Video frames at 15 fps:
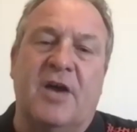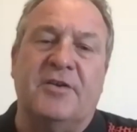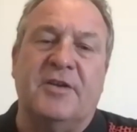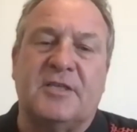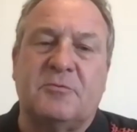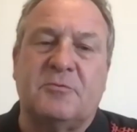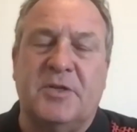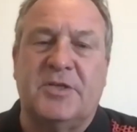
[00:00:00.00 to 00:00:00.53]

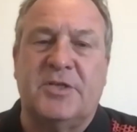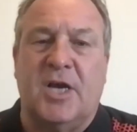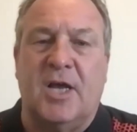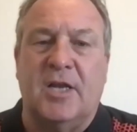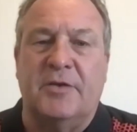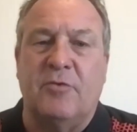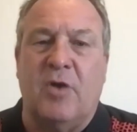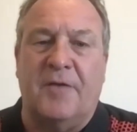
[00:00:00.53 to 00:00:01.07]
noticed with
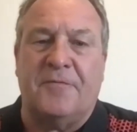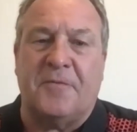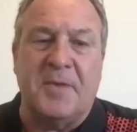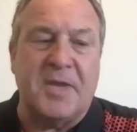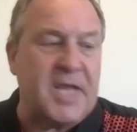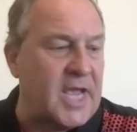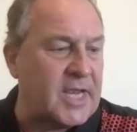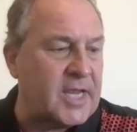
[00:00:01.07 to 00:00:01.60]
Charlie right from the
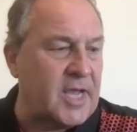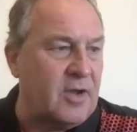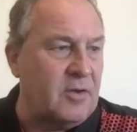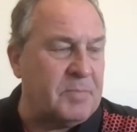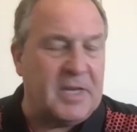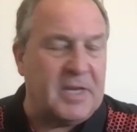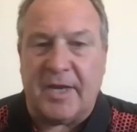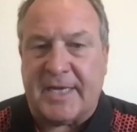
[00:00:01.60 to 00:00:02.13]
get-go, a
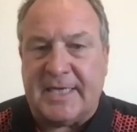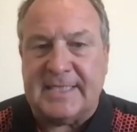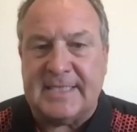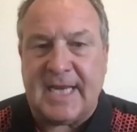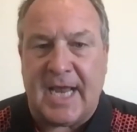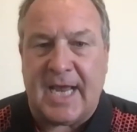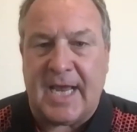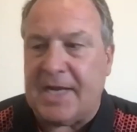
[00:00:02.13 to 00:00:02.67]
bit like his
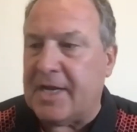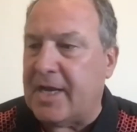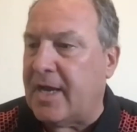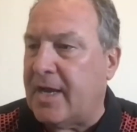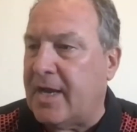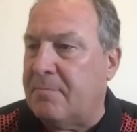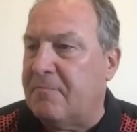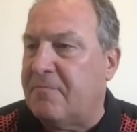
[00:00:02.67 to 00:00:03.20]
dad,
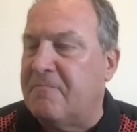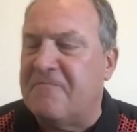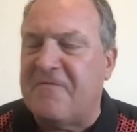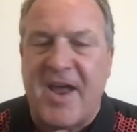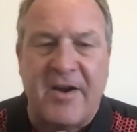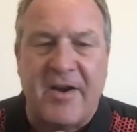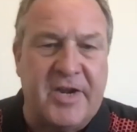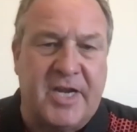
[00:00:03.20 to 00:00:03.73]

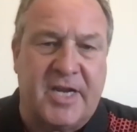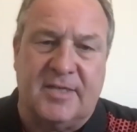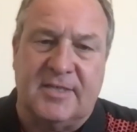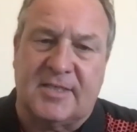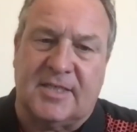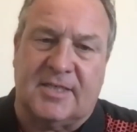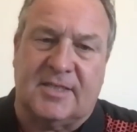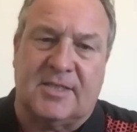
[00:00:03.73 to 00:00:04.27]
very
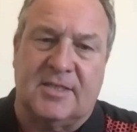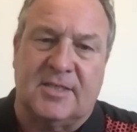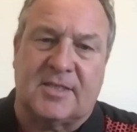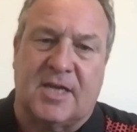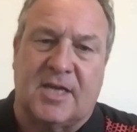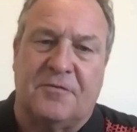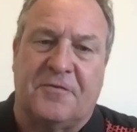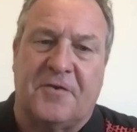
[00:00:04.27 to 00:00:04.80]
consistent
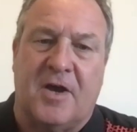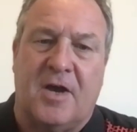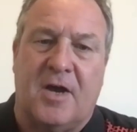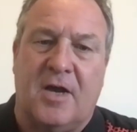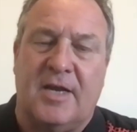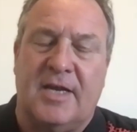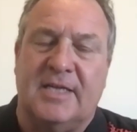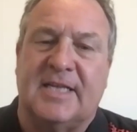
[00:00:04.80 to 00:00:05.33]
so
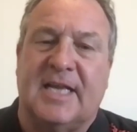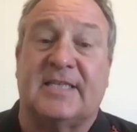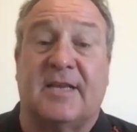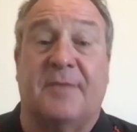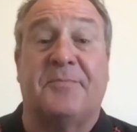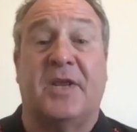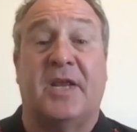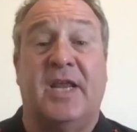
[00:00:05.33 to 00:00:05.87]
far. Is that
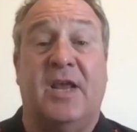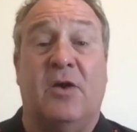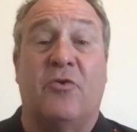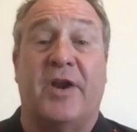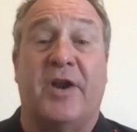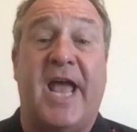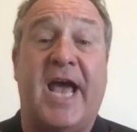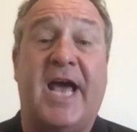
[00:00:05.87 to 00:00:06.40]
something he
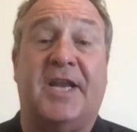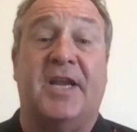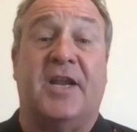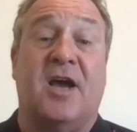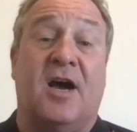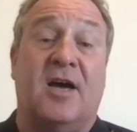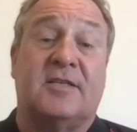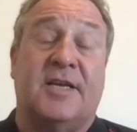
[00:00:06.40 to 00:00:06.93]
already had in
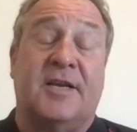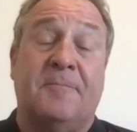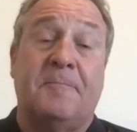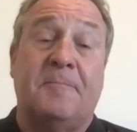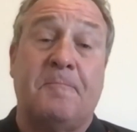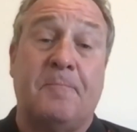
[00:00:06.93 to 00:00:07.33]
karting?